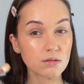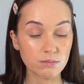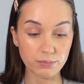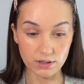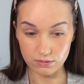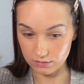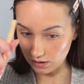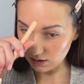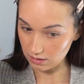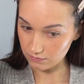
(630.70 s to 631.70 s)
bit of
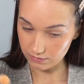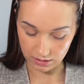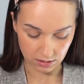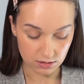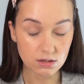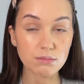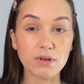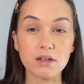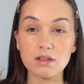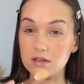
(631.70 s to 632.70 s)
radiant finish, but
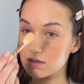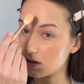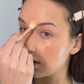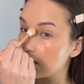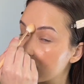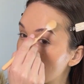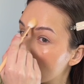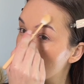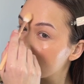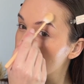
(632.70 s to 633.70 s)
it doesn't
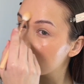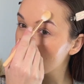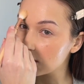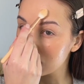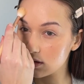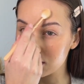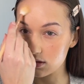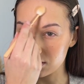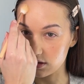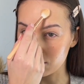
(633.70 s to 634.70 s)

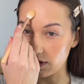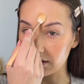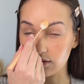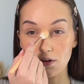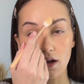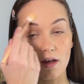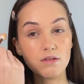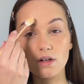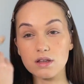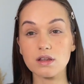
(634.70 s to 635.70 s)
just mattify
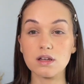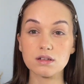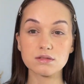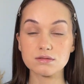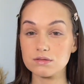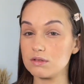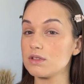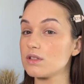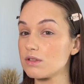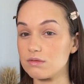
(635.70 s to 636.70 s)
everything. It's
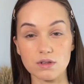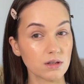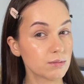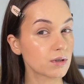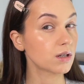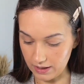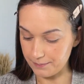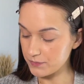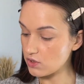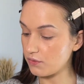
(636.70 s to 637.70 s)
just really pretty. Okay,
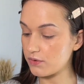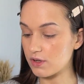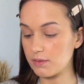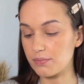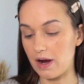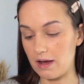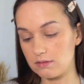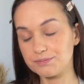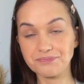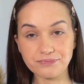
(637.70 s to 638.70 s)
so for the
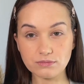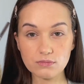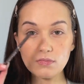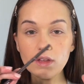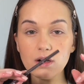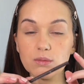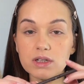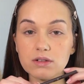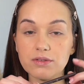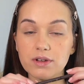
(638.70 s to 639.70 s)
brow, one
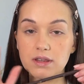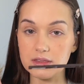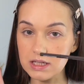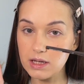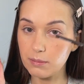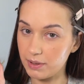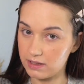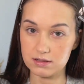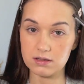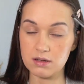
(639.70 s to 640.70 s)
of the
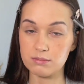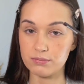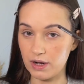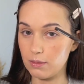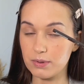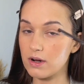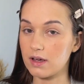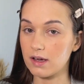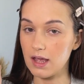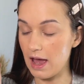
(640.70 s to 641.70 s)
best brow
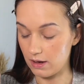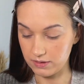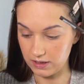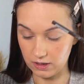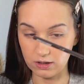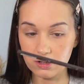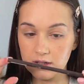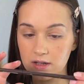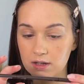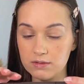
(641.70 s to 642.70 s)
product out there
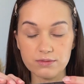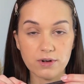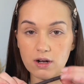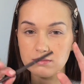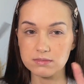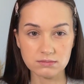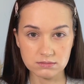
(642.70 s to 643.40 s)
from